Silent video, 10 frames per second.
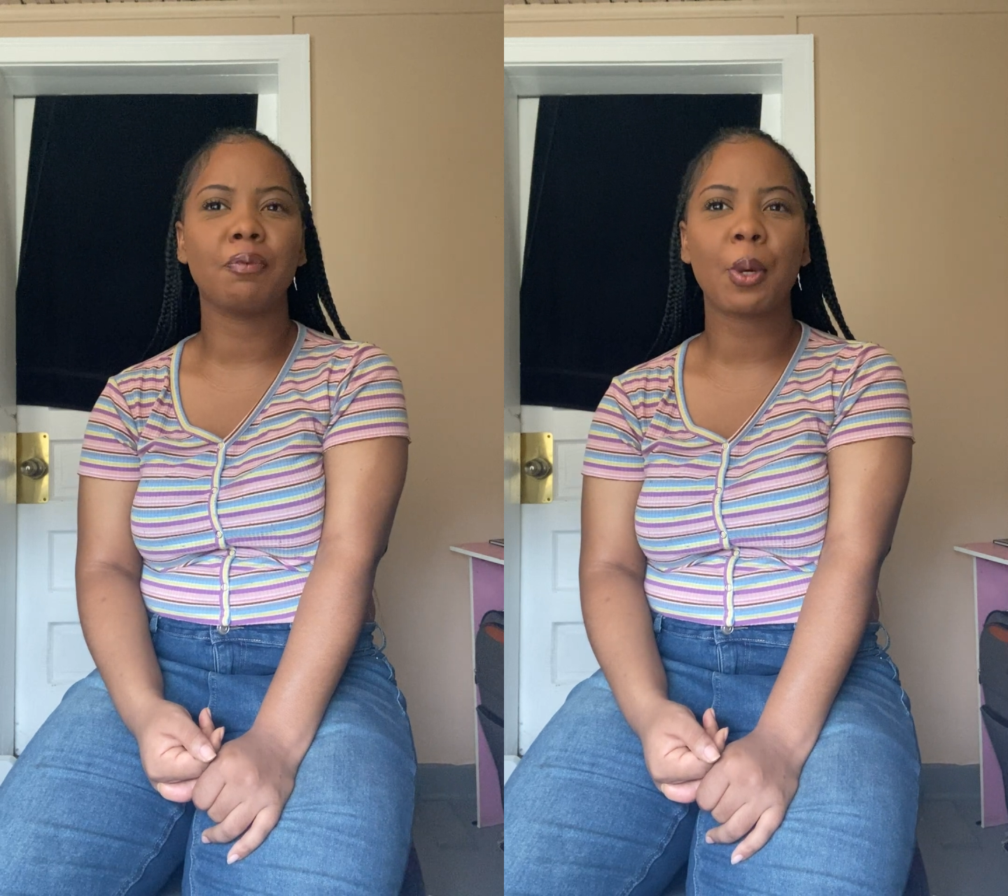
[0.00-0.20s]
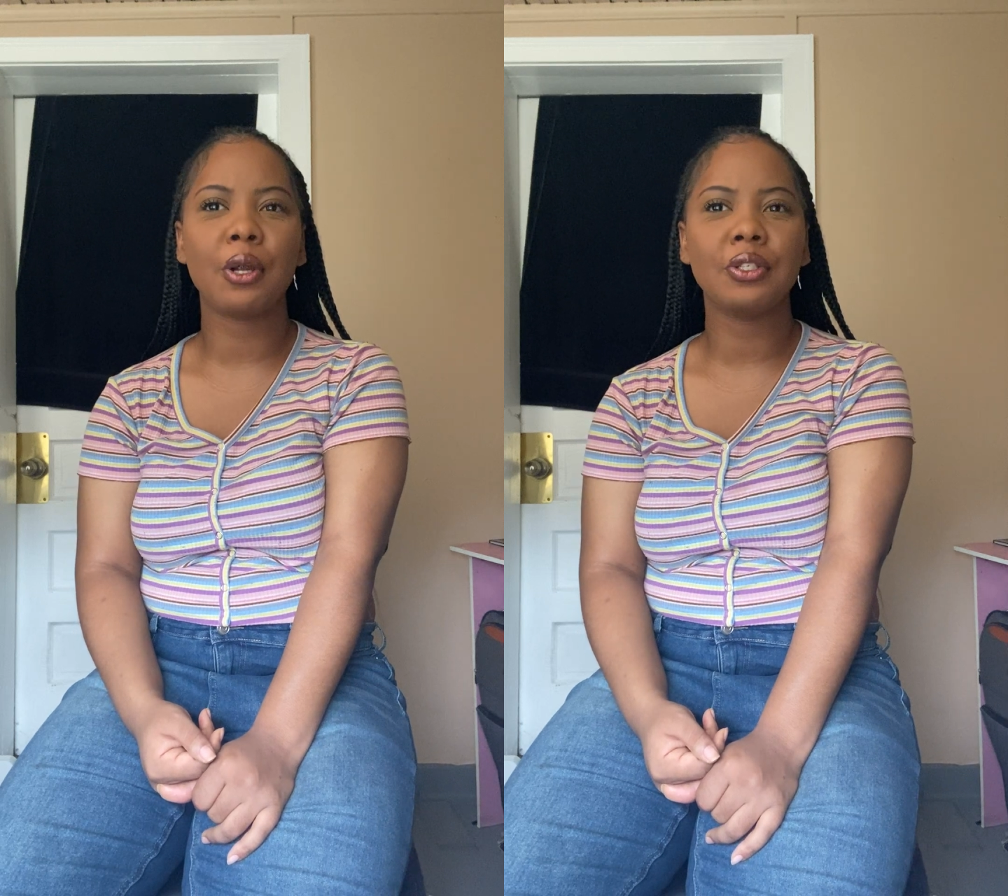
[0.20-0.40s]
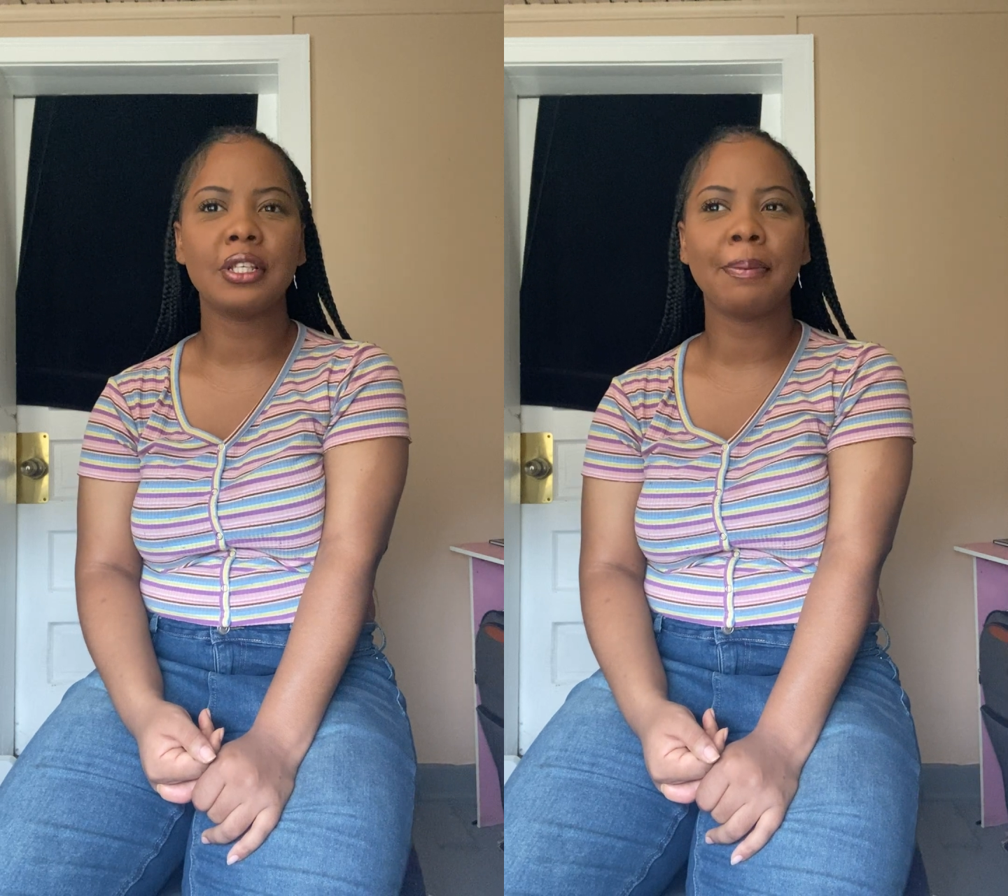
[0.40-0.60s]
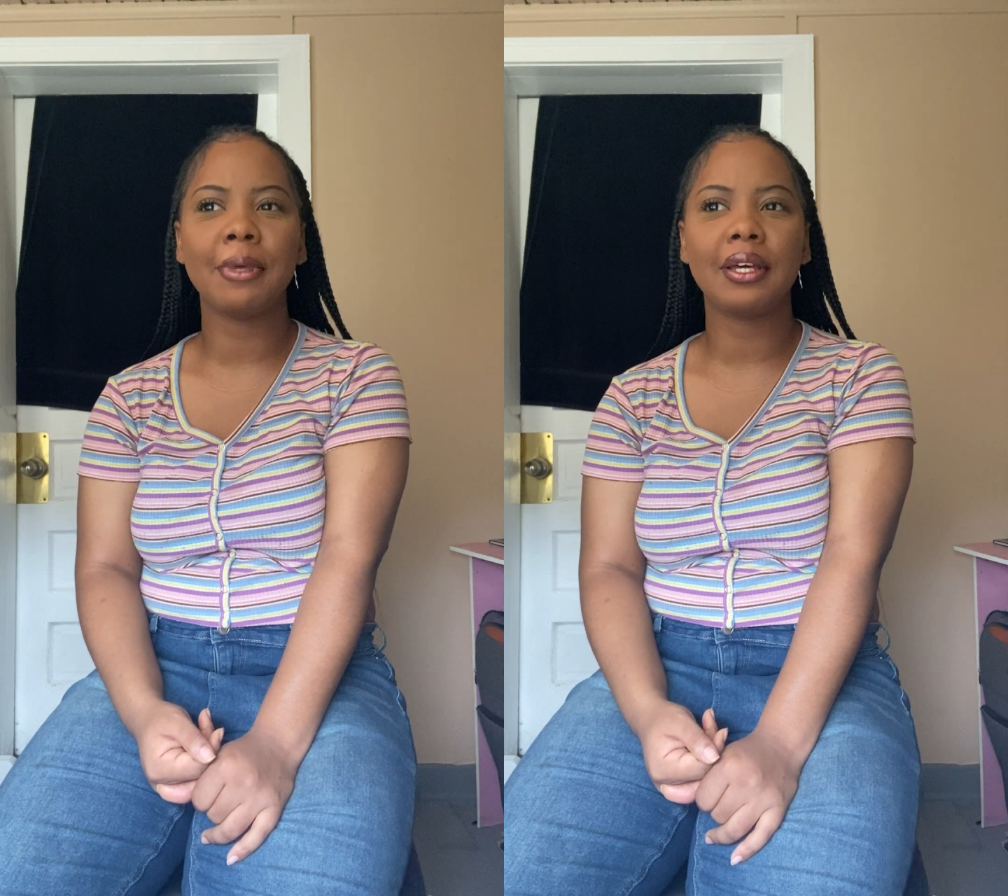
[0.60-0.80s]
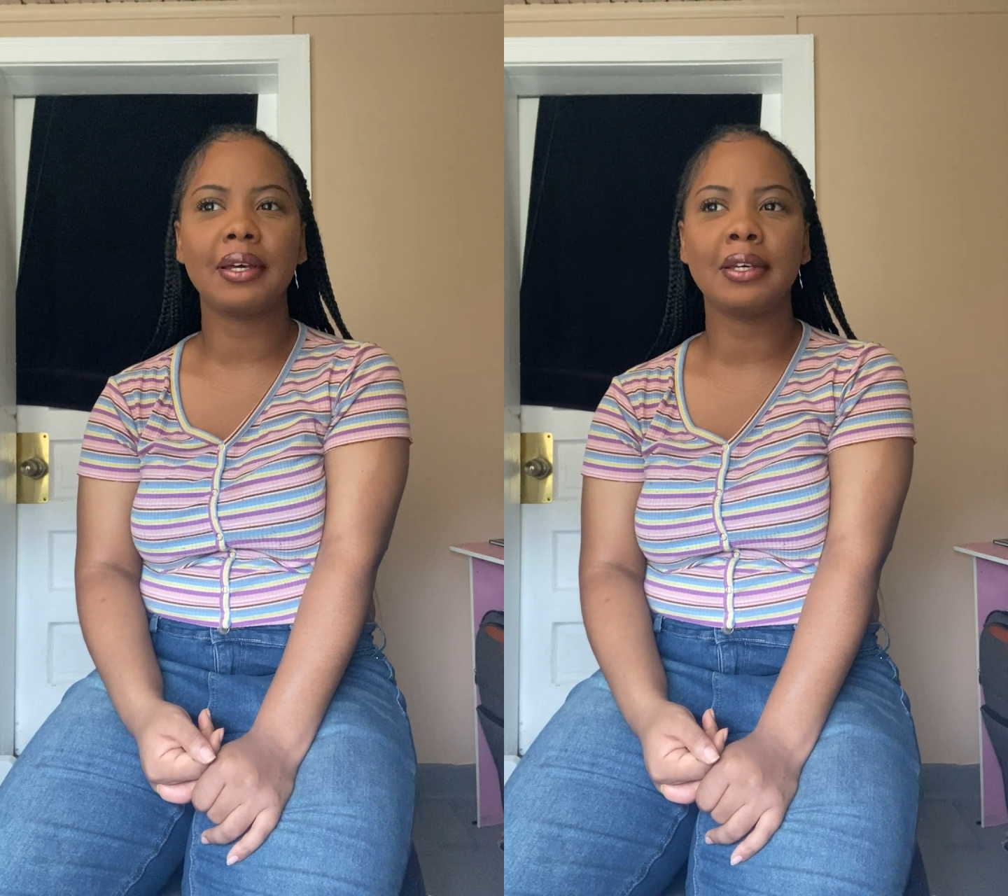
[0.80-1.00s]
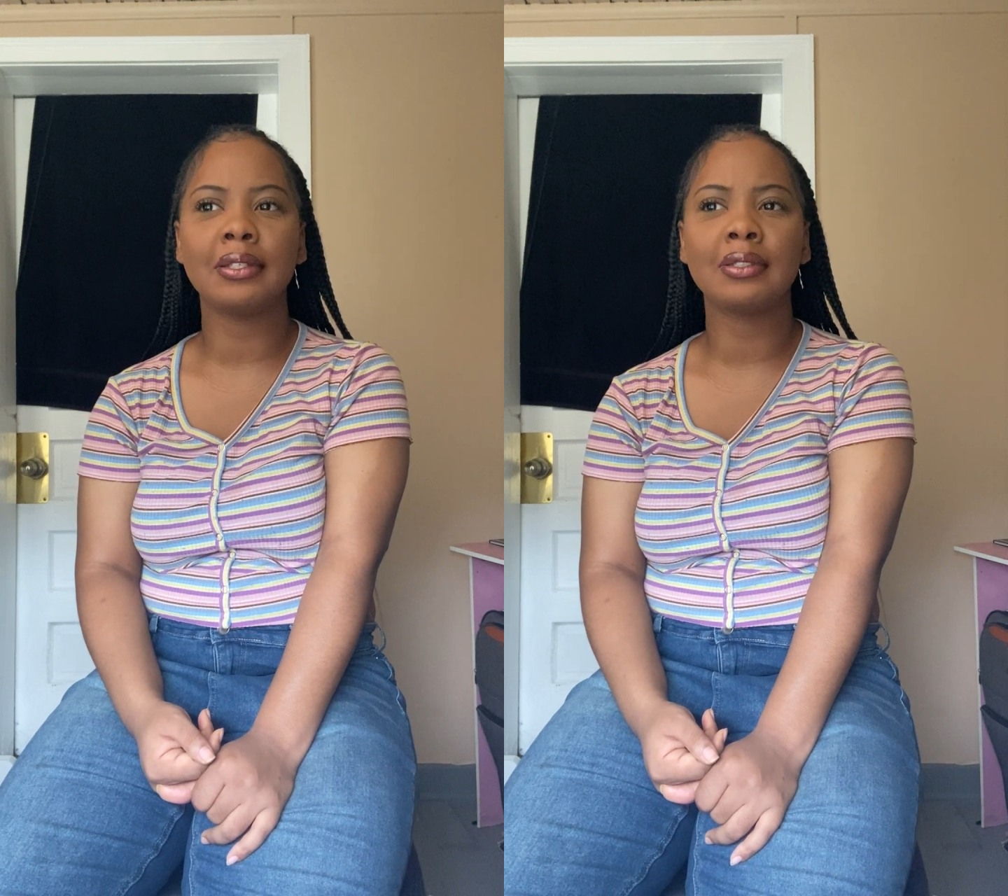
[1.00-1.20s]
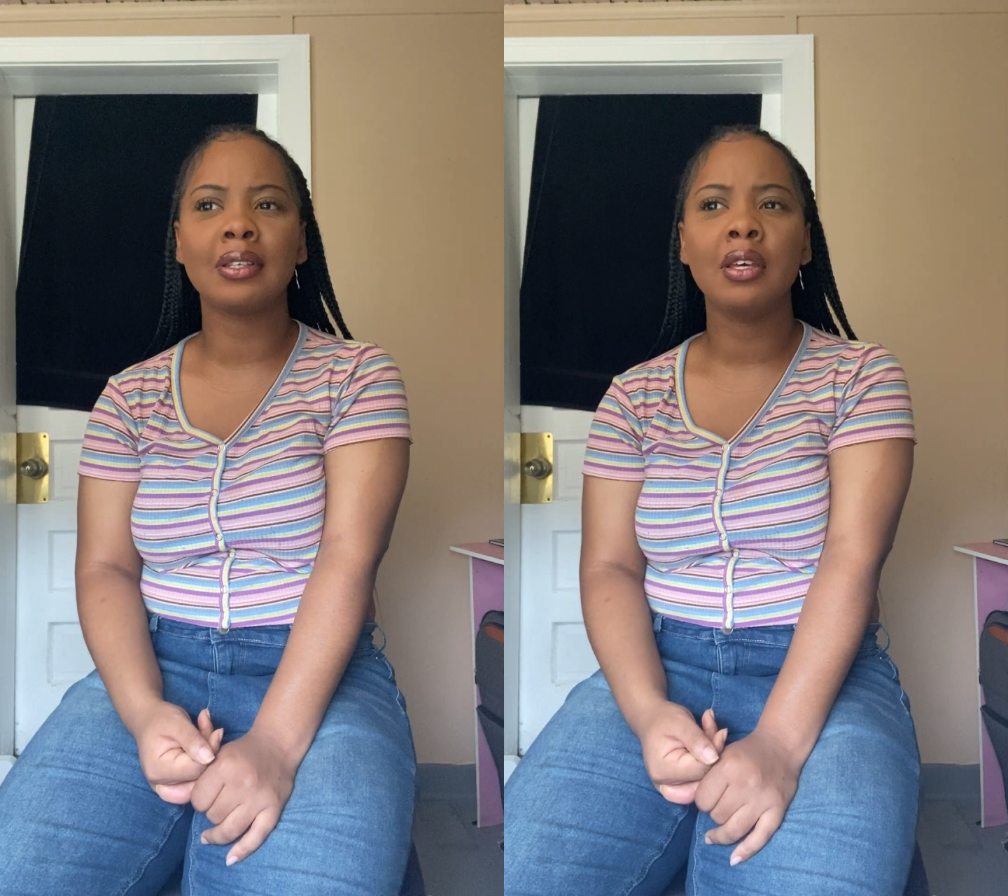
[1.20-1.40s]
person because